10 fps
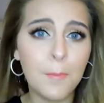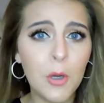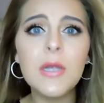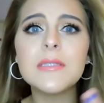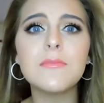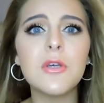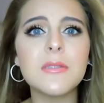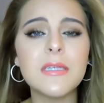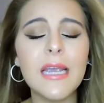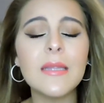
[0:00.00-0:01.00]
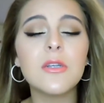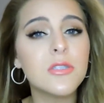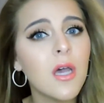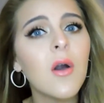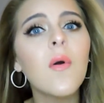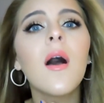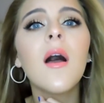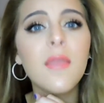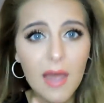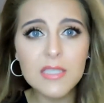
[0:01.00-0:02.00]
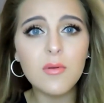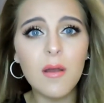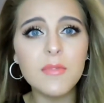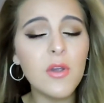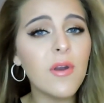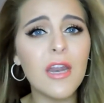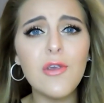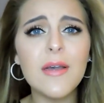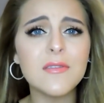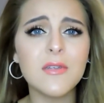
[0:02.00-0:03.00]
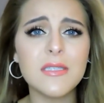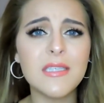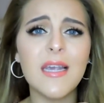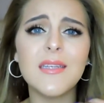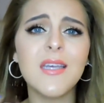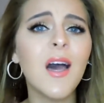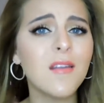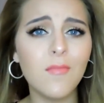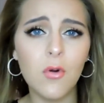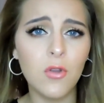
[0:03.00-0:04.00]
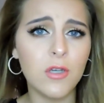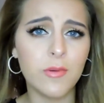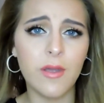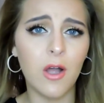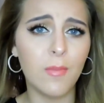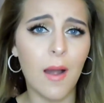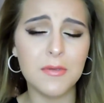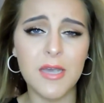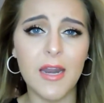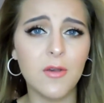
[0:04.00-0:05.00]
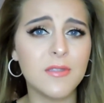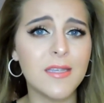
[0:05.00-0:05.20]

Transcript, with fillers: put some looks together. So that's what I'm doing, and you guys are going to see a ton of more looks with ColourPop shadows.